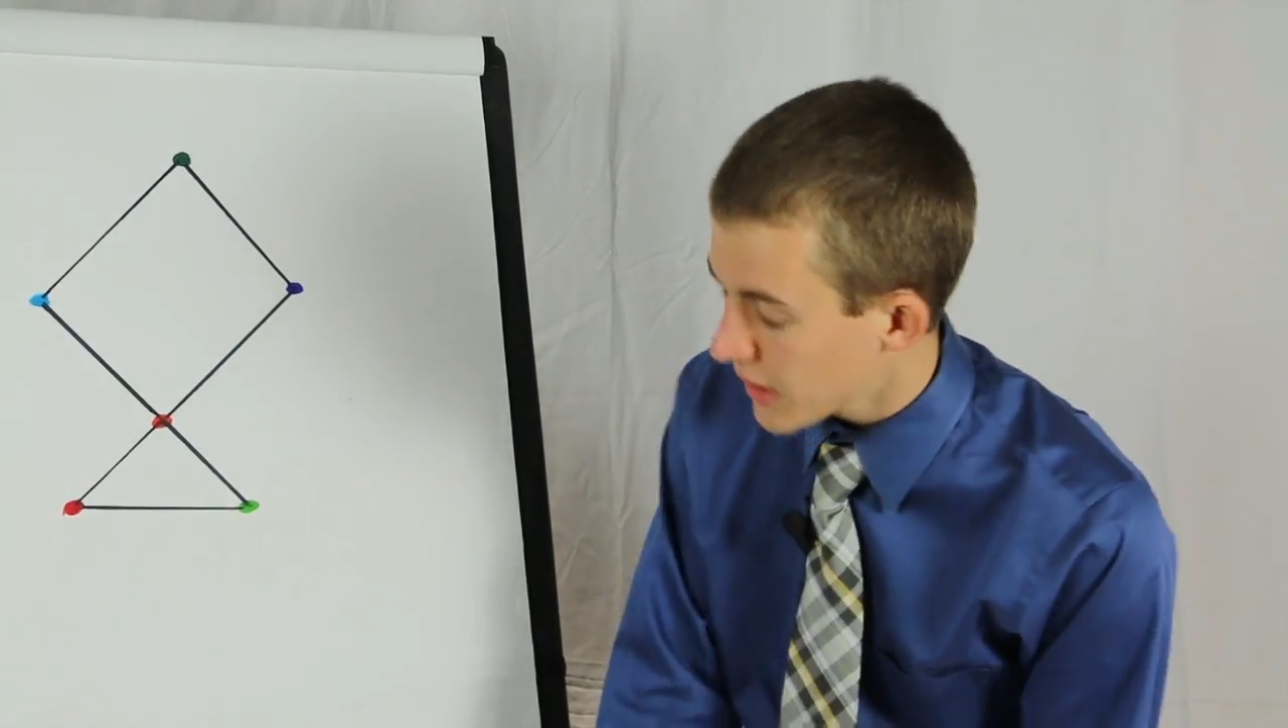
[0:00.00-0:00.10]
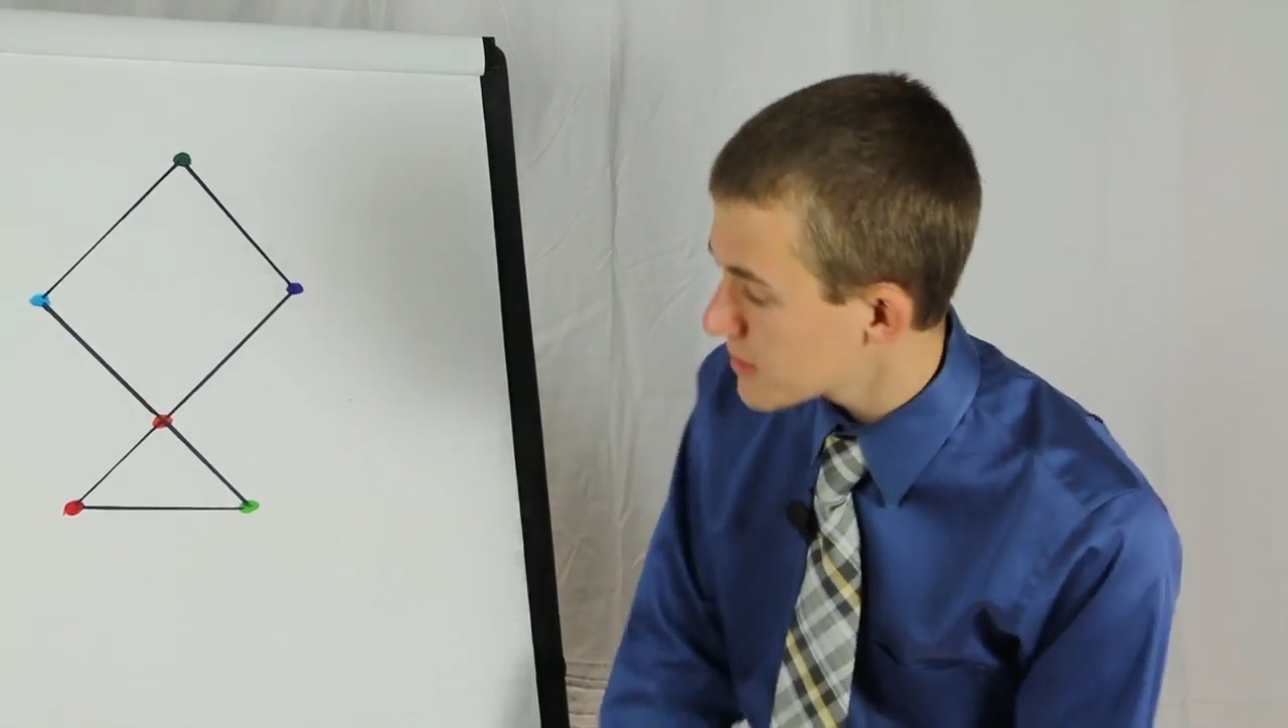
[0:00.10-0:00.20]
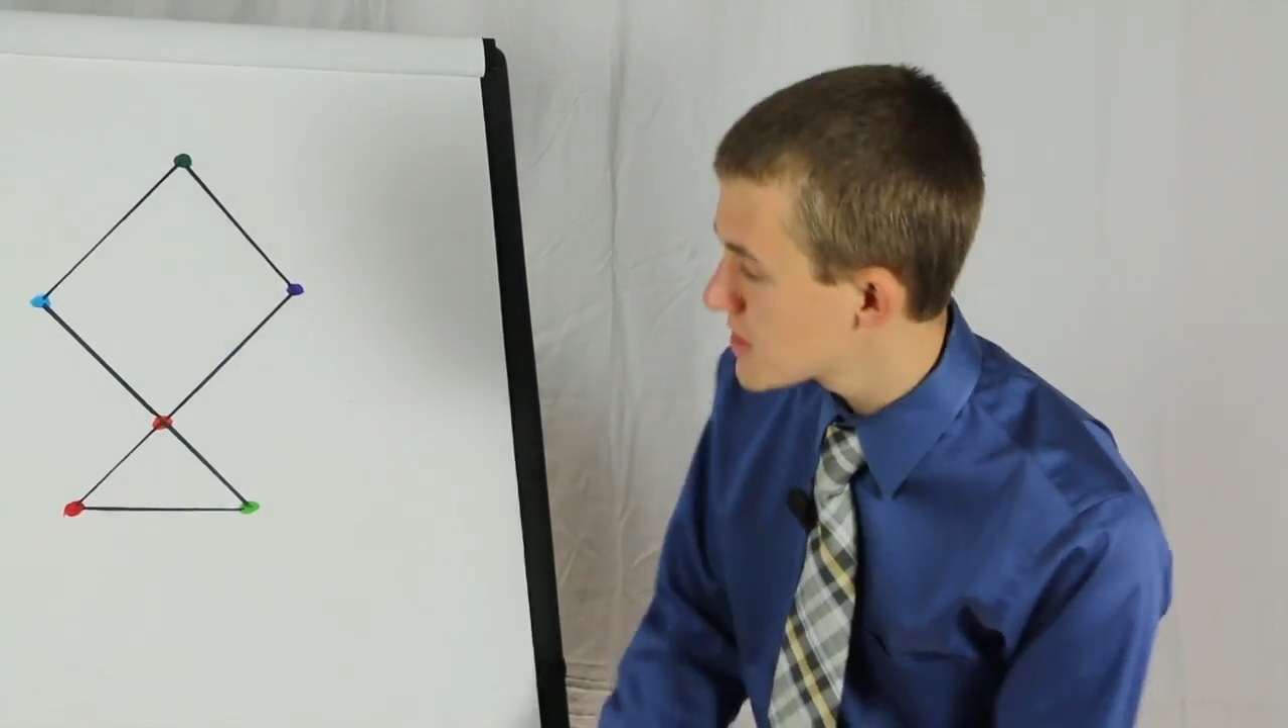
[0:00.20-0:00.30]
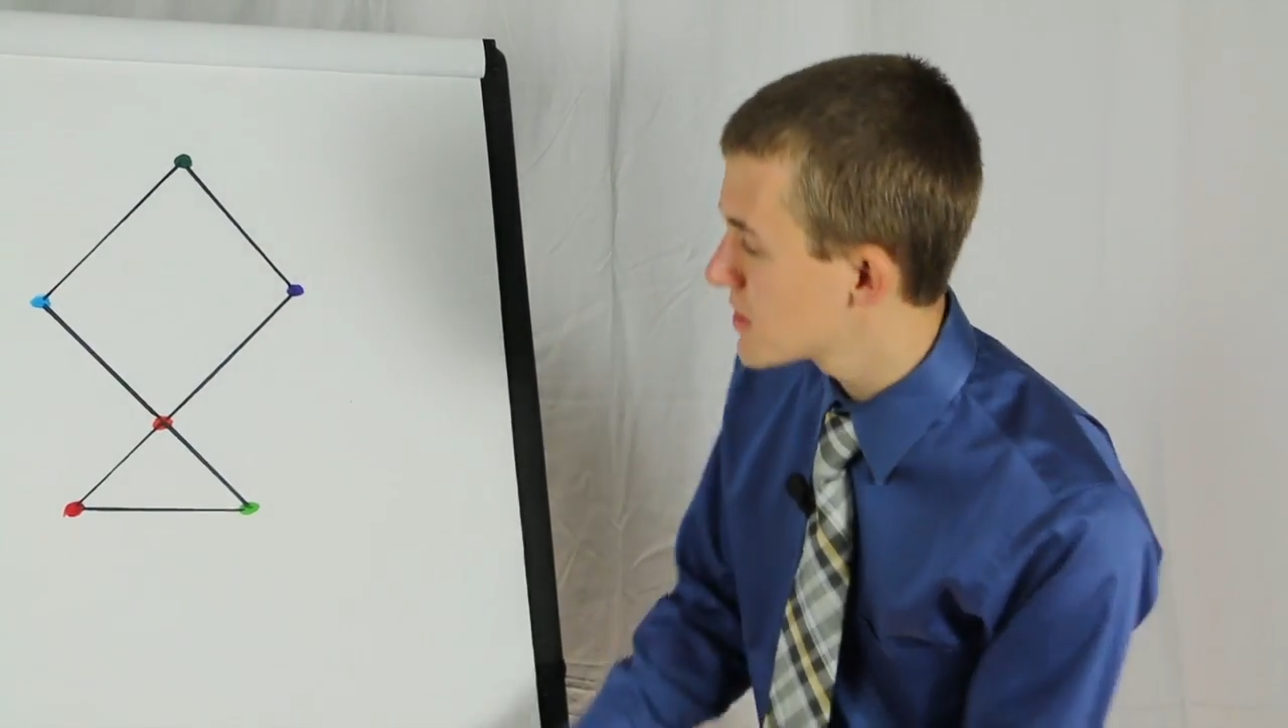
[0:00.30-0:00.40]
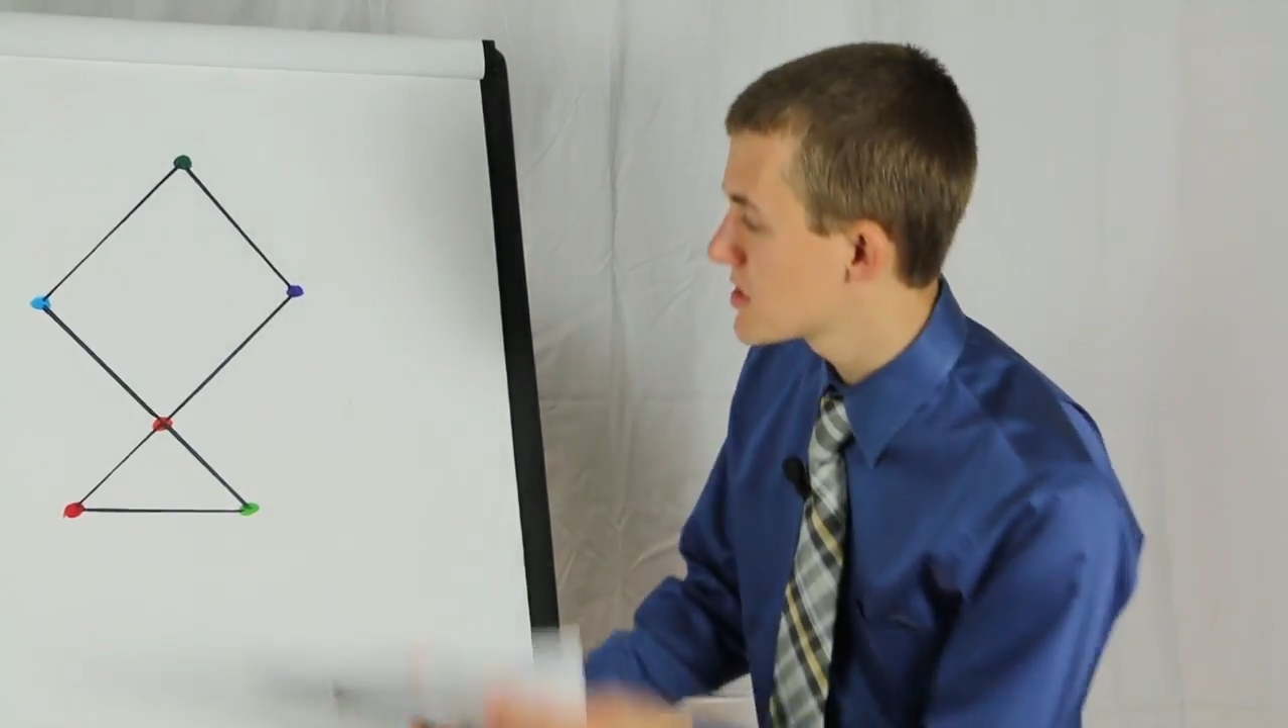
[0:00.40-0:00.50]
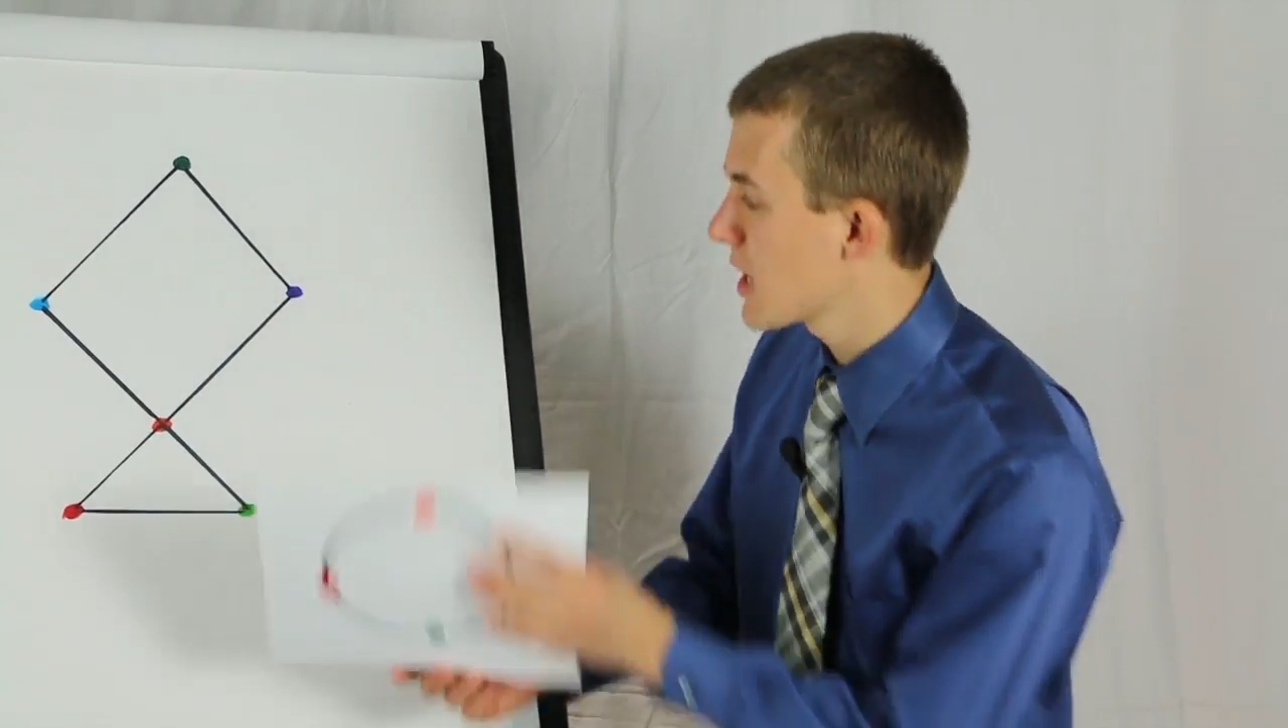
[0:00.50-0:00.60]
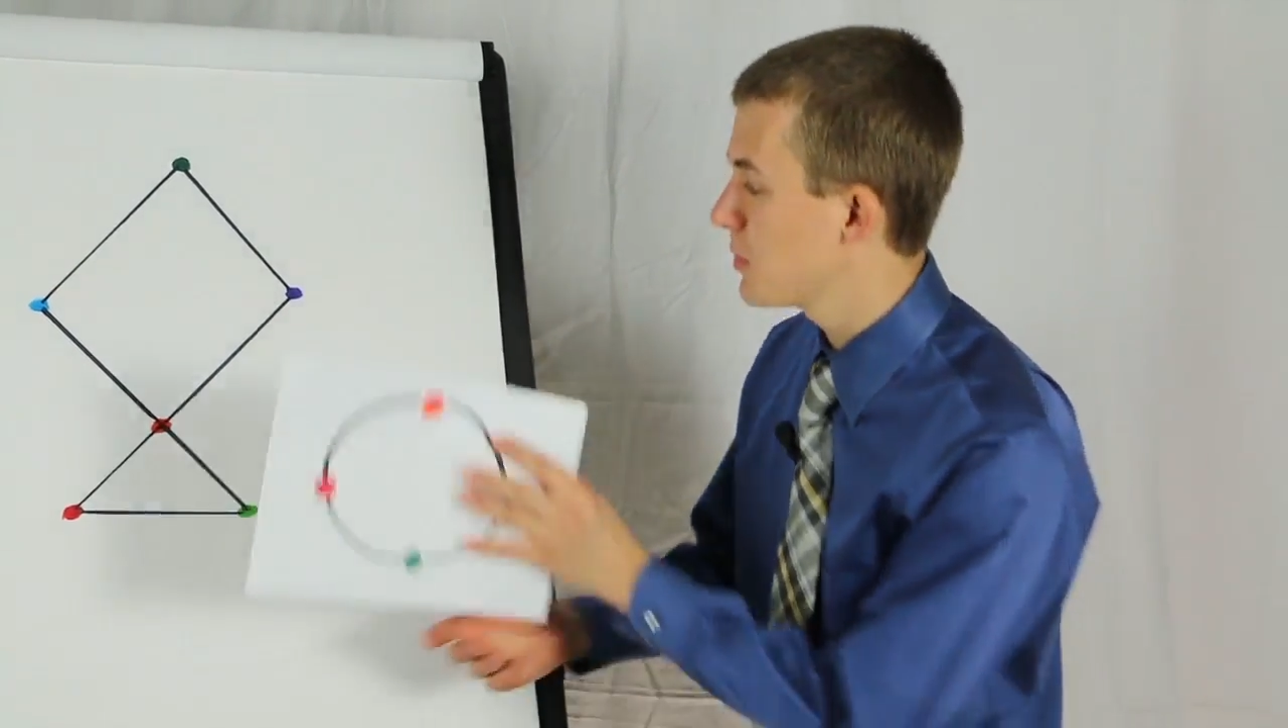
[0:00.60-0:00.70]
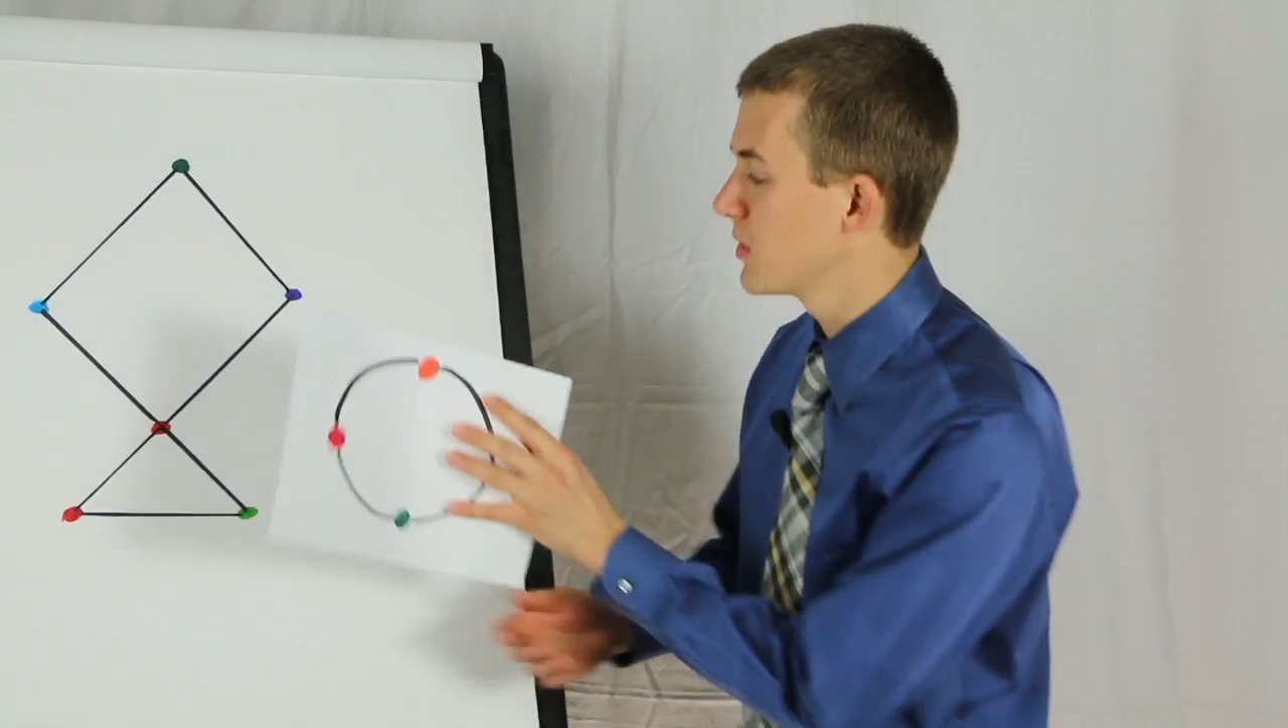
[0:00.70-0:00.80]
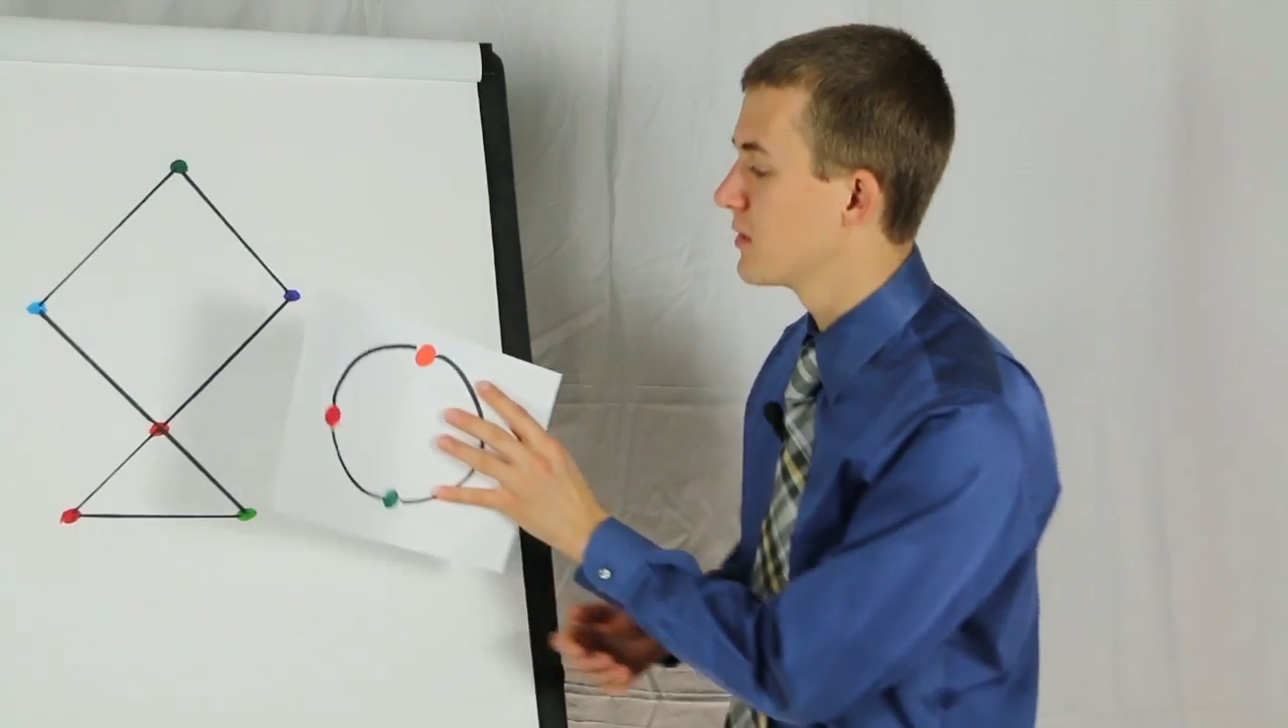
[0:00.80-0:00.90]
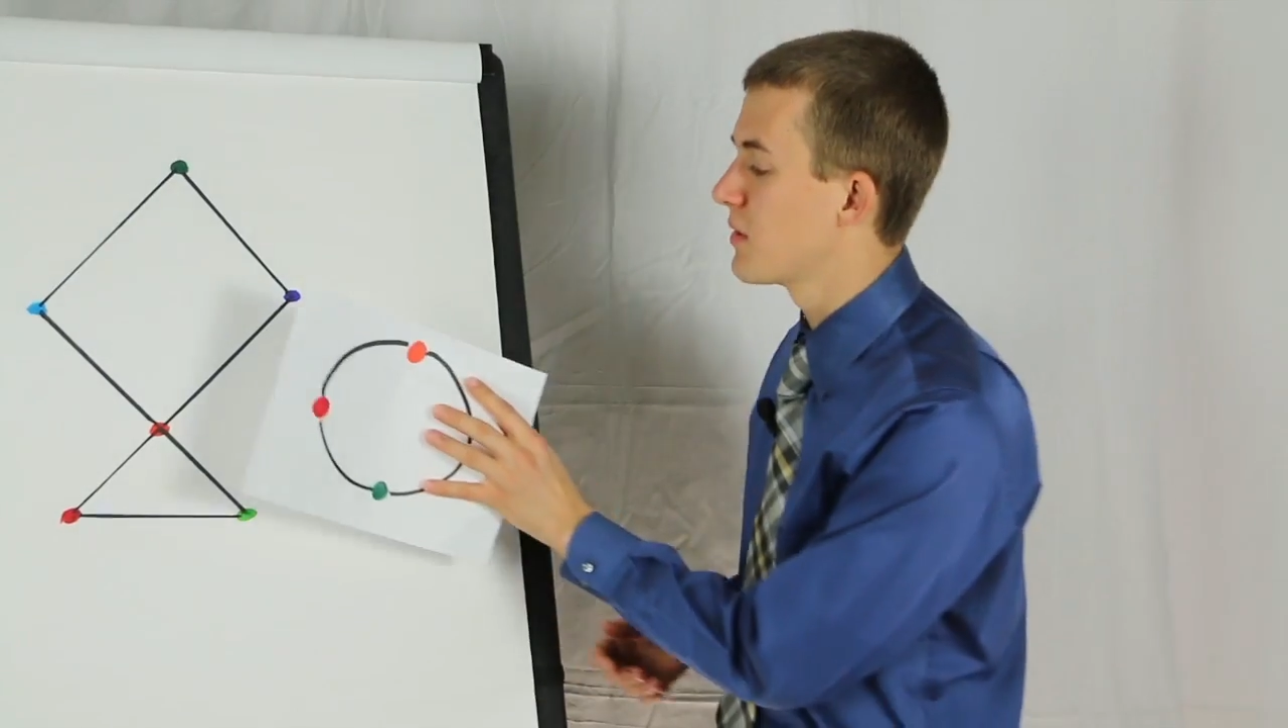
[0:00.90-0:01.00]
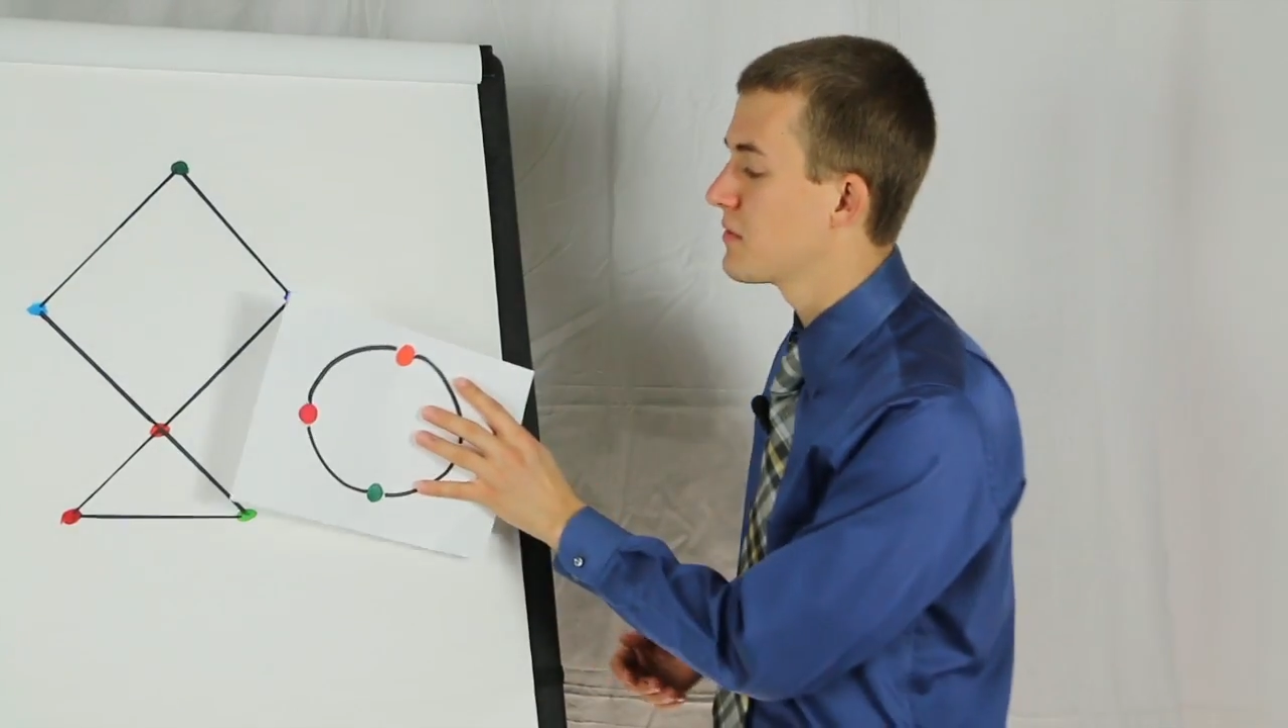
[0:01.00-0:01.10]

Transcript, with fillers: Here's an example of